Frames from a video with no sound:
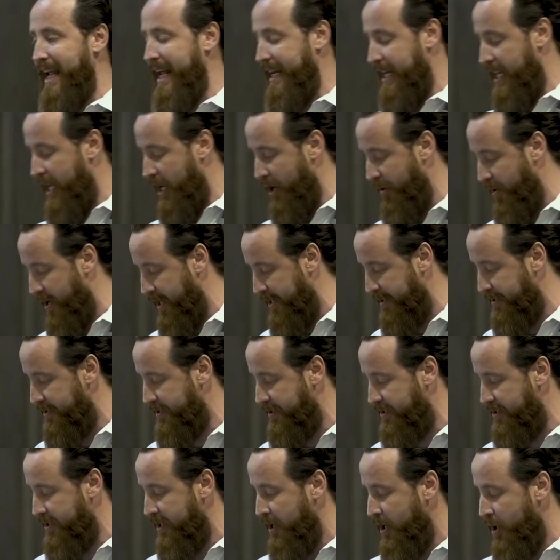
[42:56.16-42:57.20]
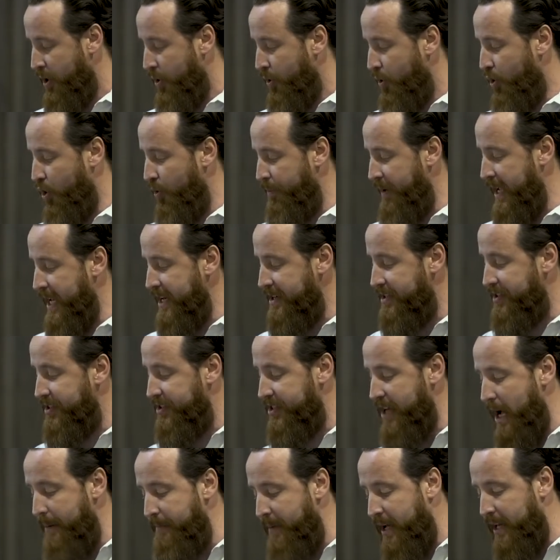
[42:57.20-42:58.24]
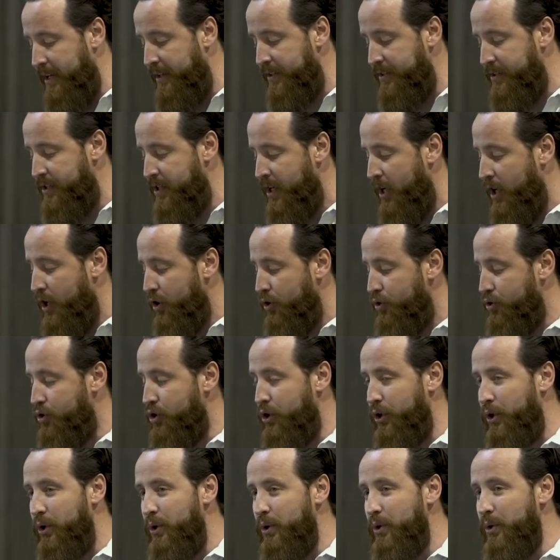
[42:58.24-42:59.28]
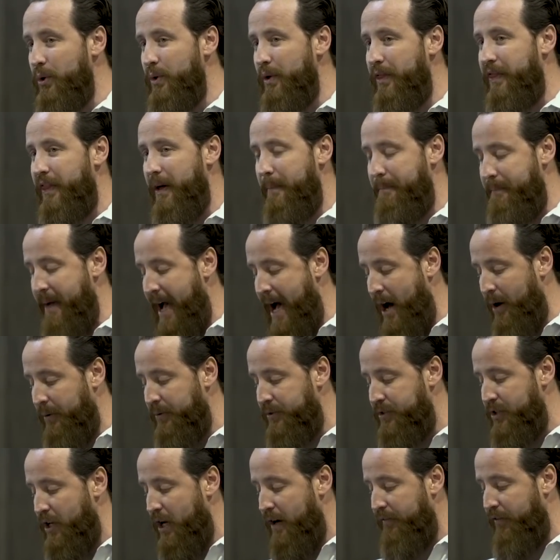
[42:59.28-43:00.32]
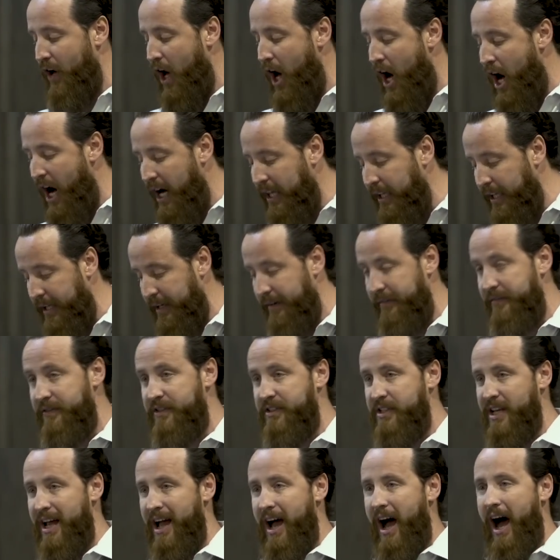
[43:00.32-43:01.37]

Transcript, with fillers: adherents, whom he summoned to the Mount of Olives